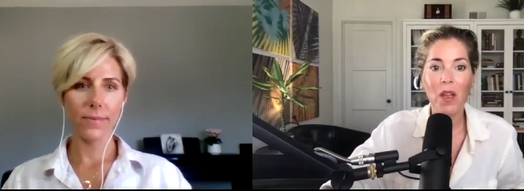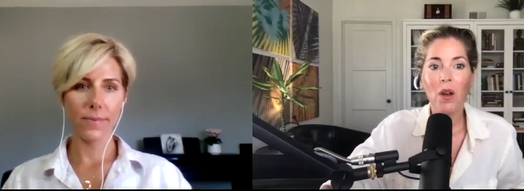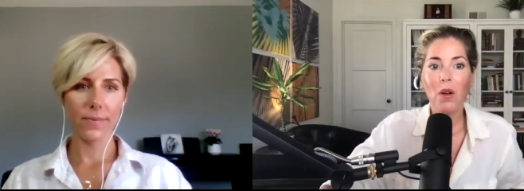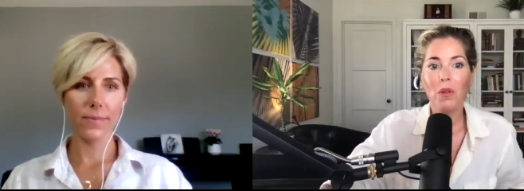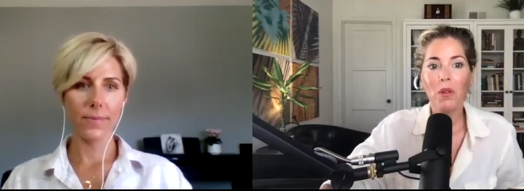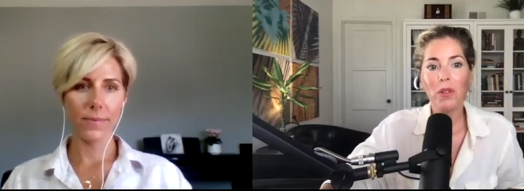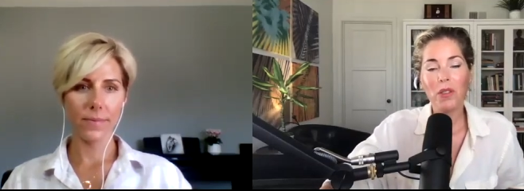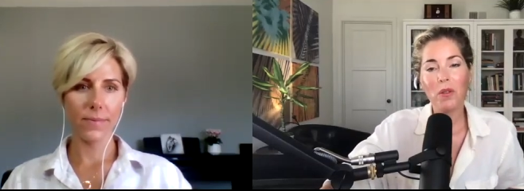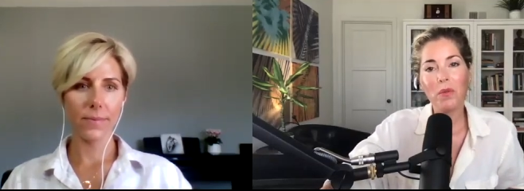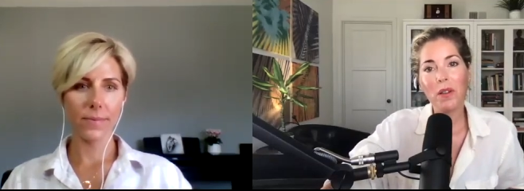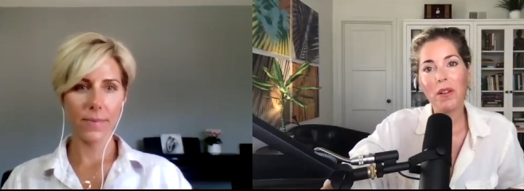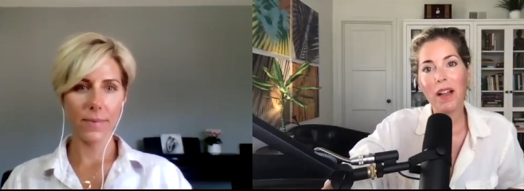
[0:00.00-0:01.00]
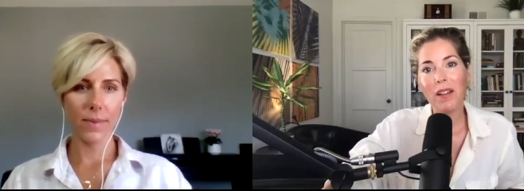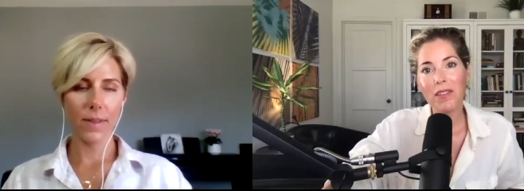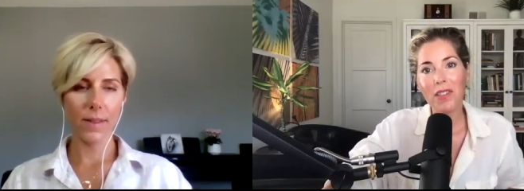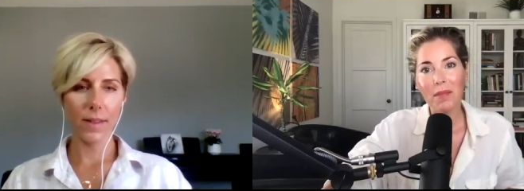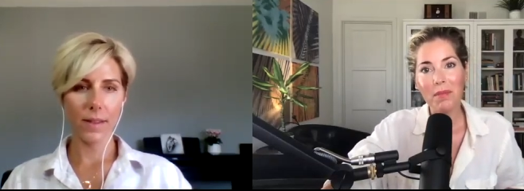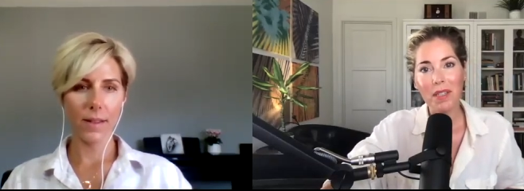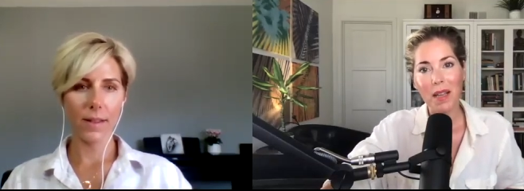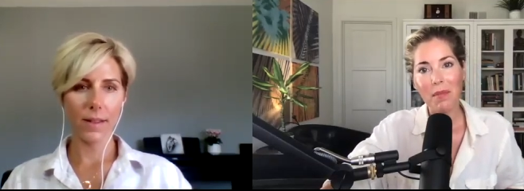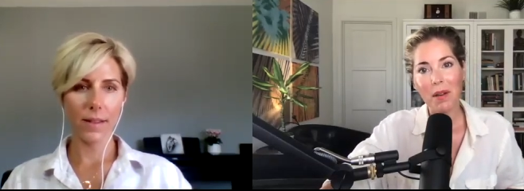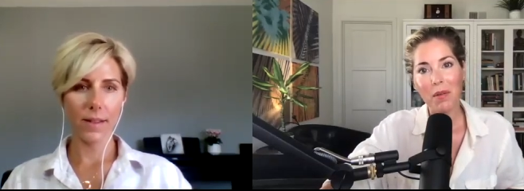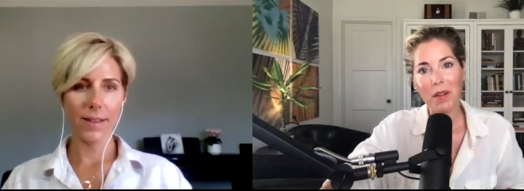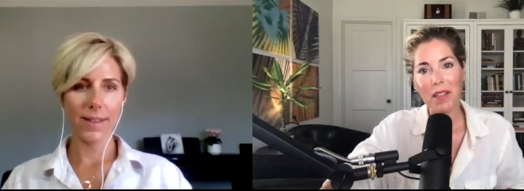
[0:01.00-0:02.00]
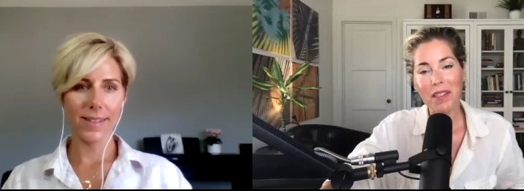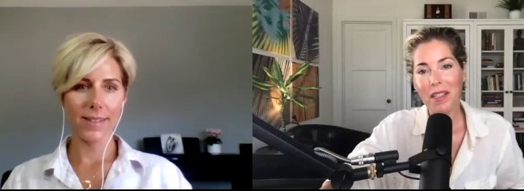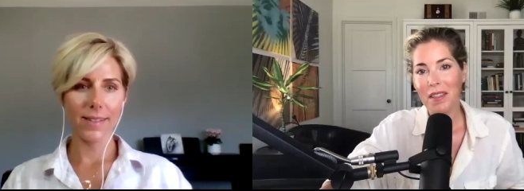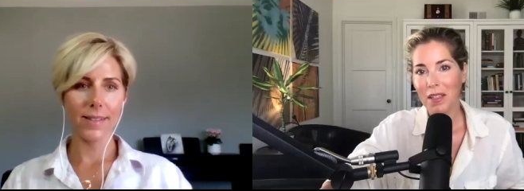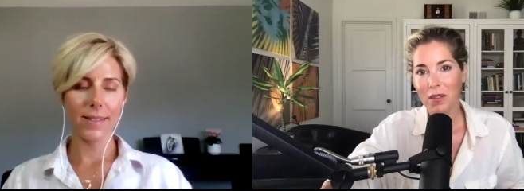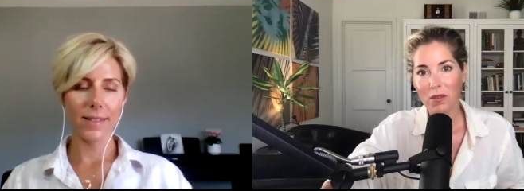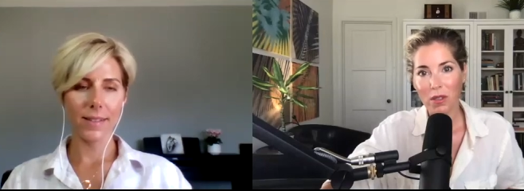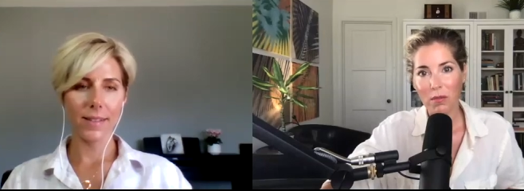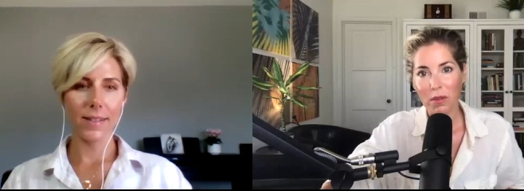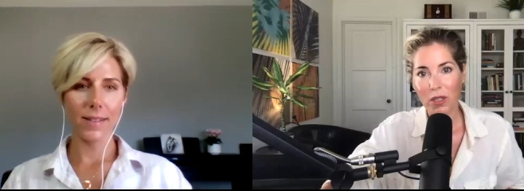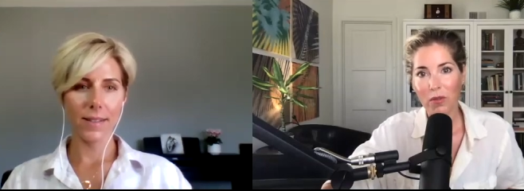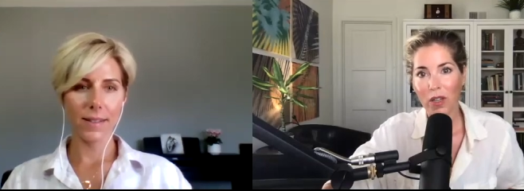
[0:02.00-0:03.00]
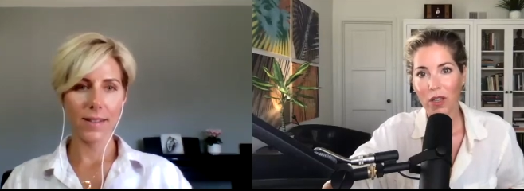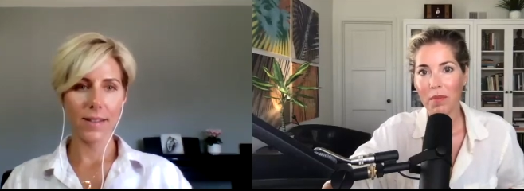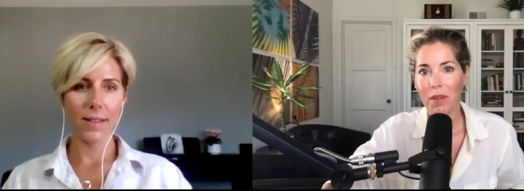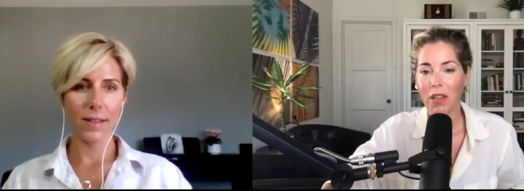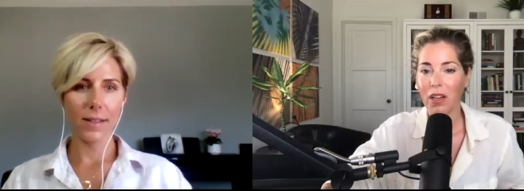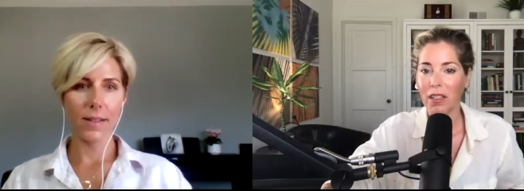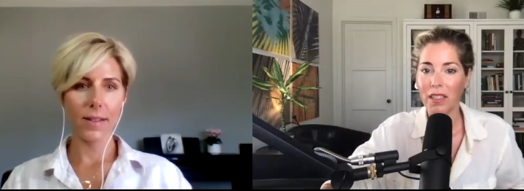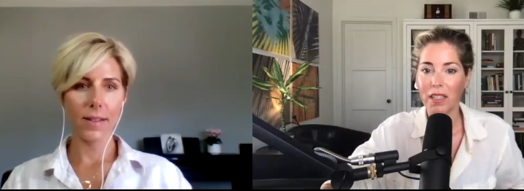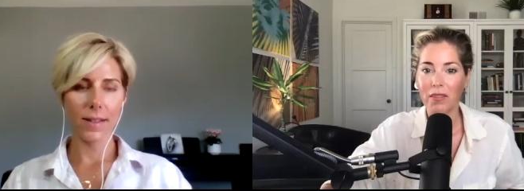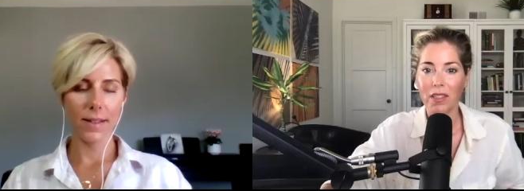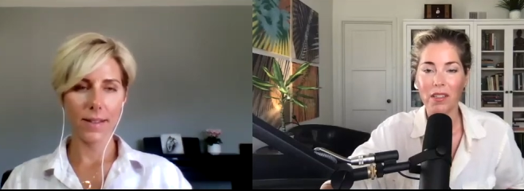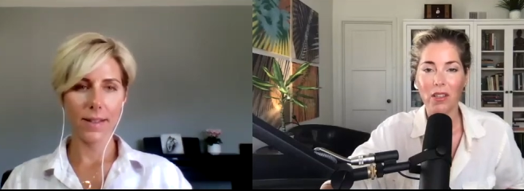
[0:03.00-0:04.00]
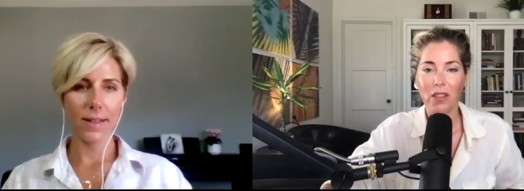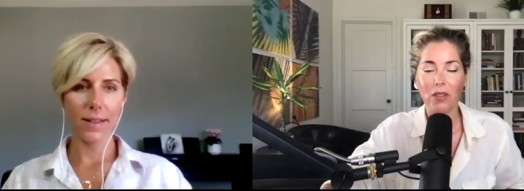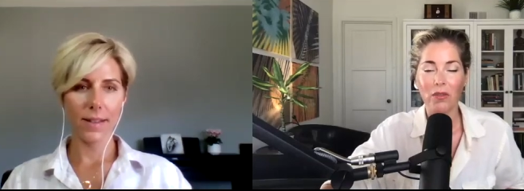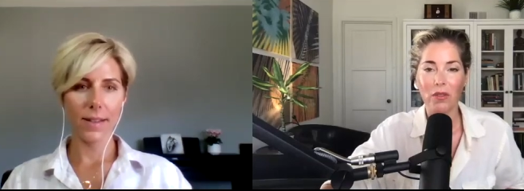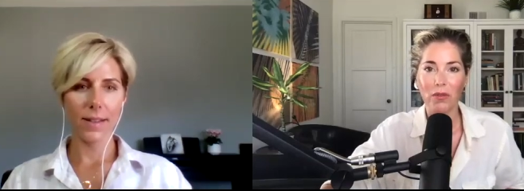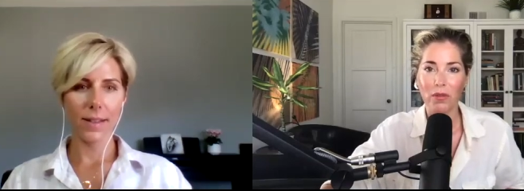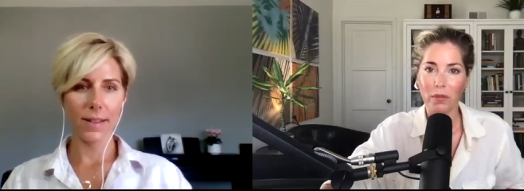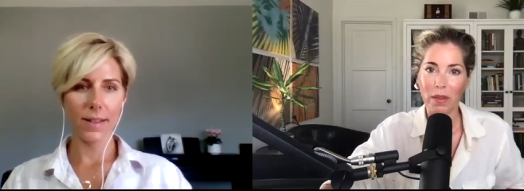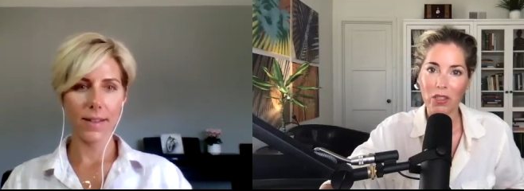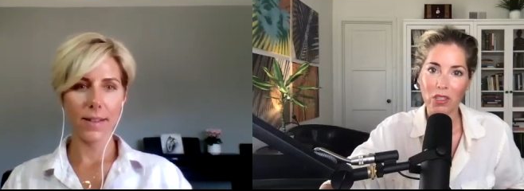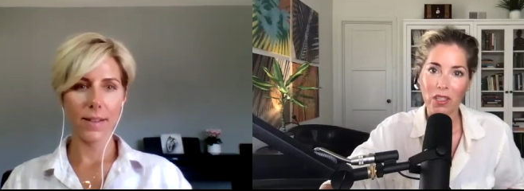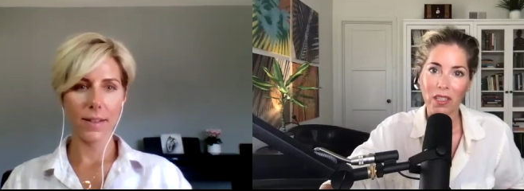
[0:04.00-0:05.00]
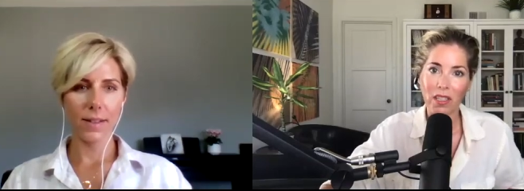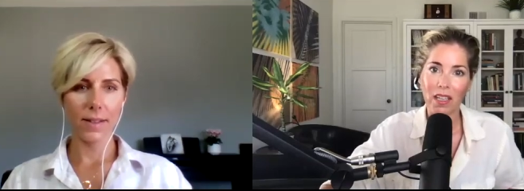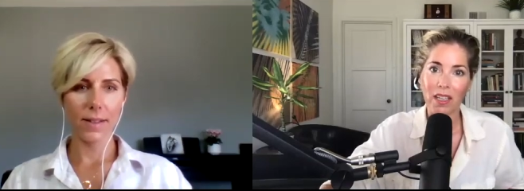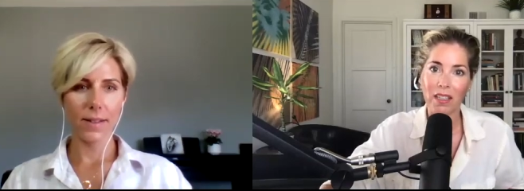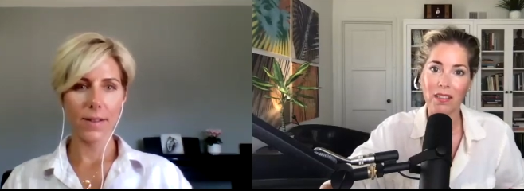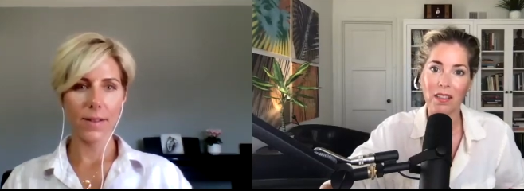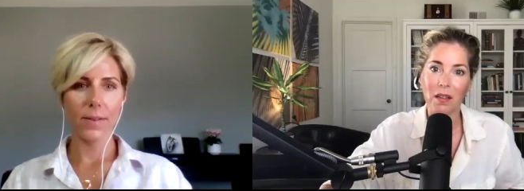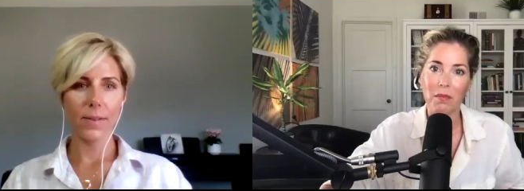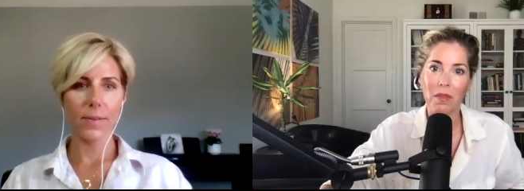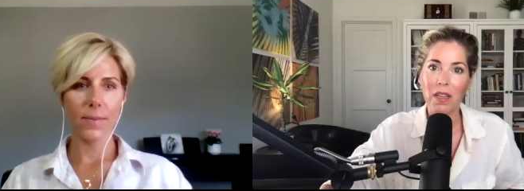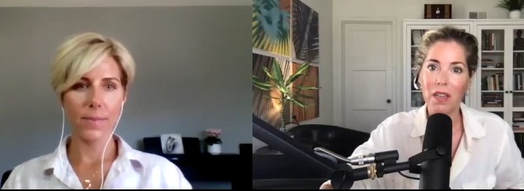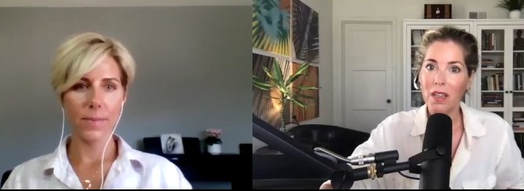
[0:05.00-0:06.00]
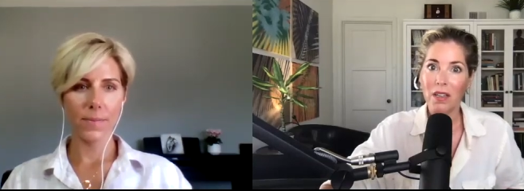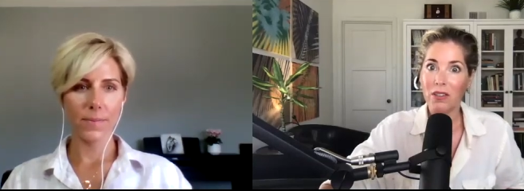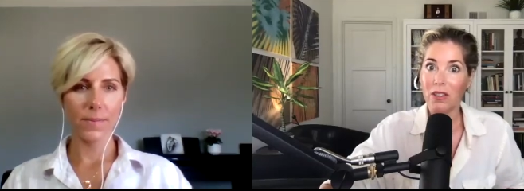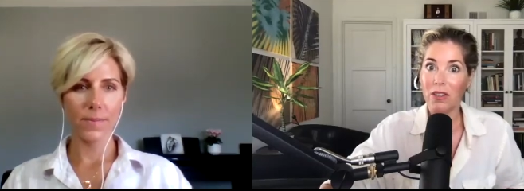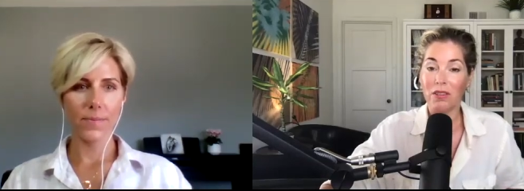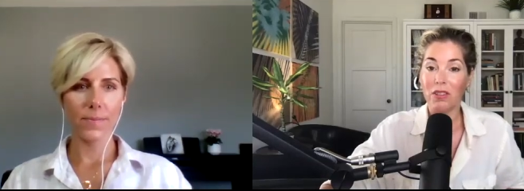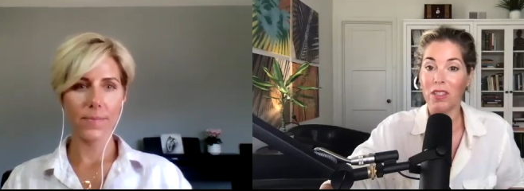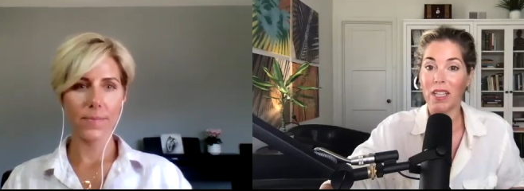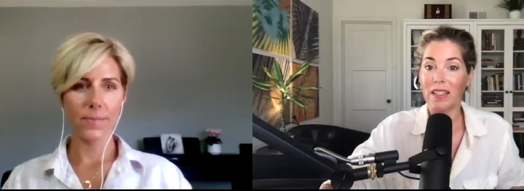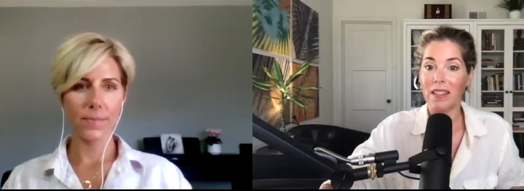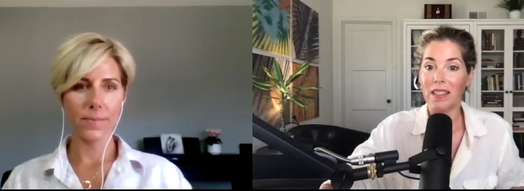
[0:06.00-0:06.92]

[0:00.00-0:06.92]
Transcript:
Speaker 1: Well, Crystal, we are out of time today, but I wanted to say thank you so much for coming on and giving us all of your information and um, just taking the